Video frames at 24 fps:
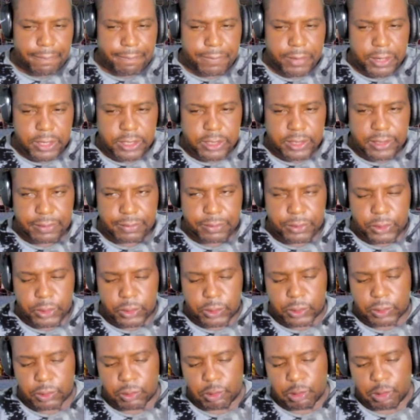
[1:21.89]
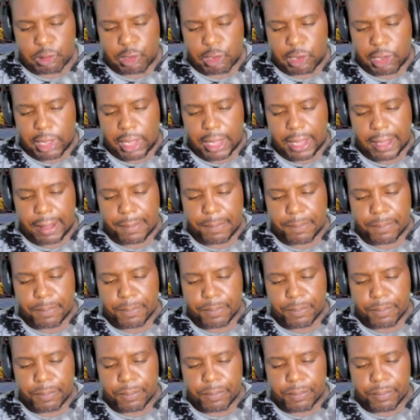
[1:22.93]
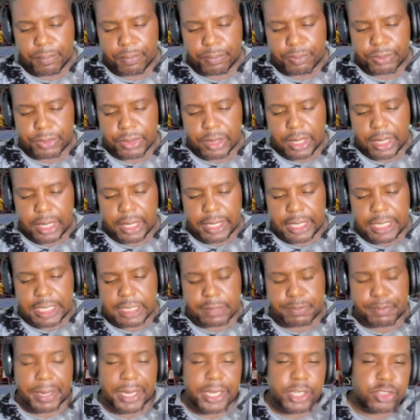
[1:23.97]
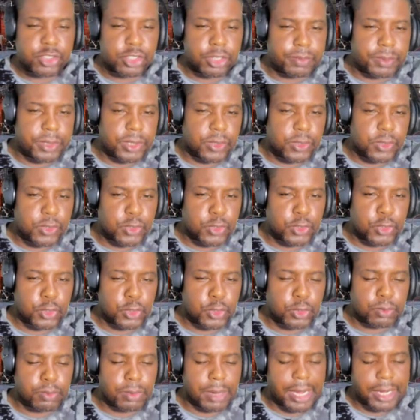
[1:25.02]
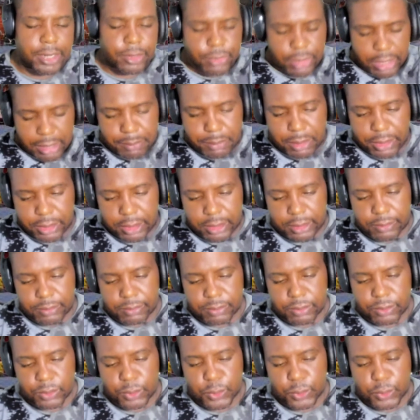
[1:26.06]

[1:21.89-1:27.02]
First of all, I need to pay tribute to my grandmother,